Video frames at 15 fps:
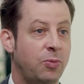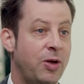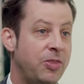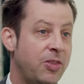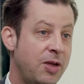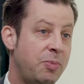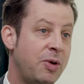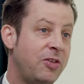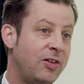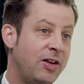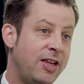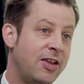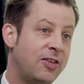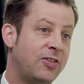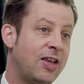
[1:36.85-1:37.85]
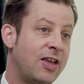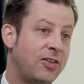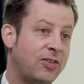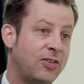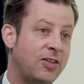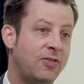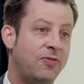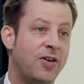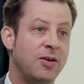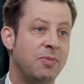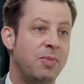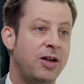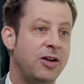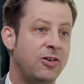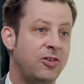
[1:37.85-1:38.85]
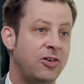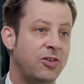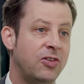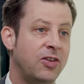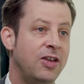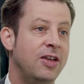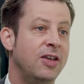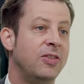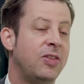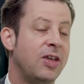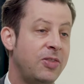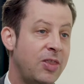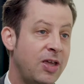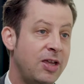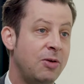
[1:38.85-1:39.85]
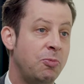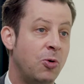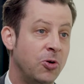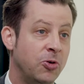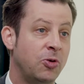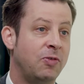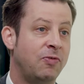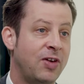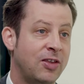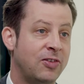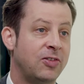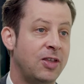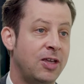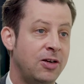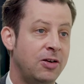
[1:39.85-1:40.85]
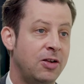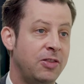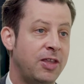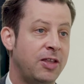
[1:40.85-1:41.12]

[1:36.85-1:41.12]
when they basically assess the fund managers that they want to invest in. And